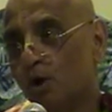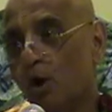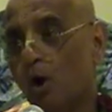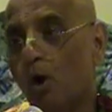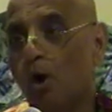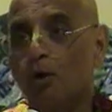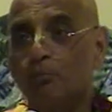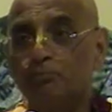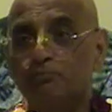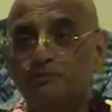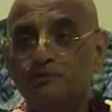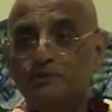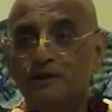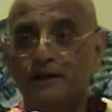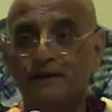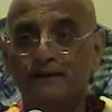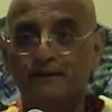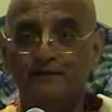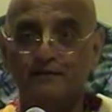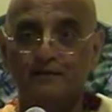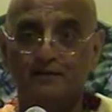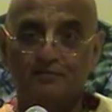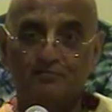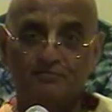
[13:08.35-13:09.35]

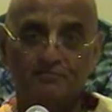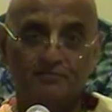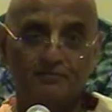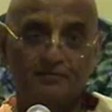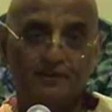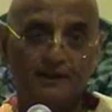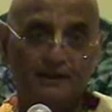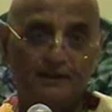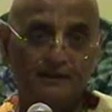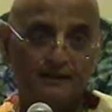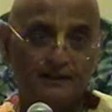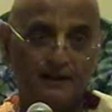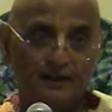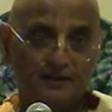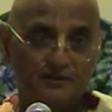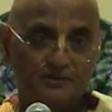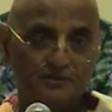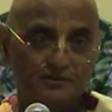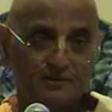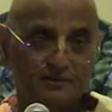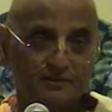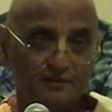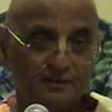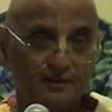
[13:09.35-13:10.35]
objective in
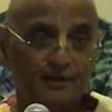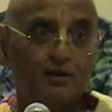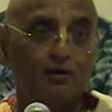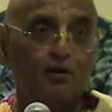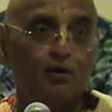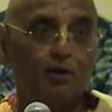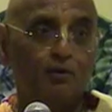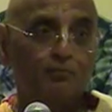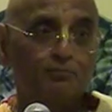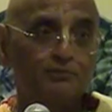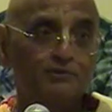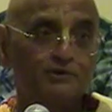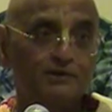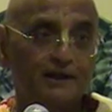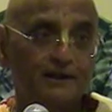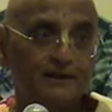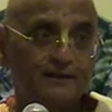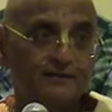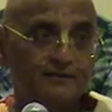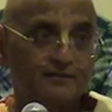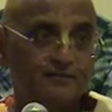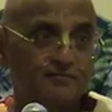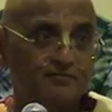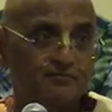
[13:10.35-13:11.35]
nature. They're
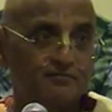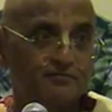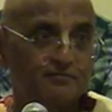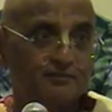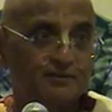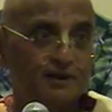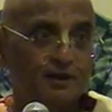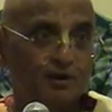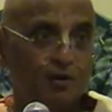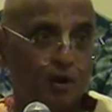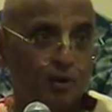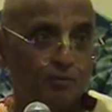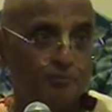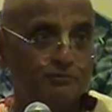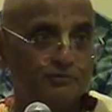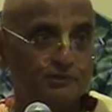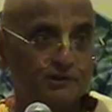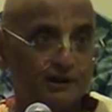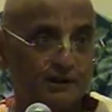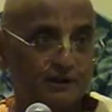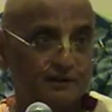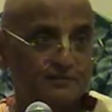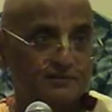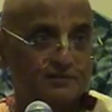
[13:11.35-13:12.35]
objective. They're
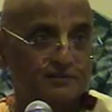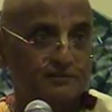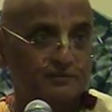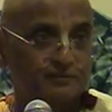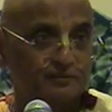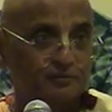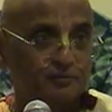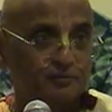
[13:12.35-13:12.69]
objects.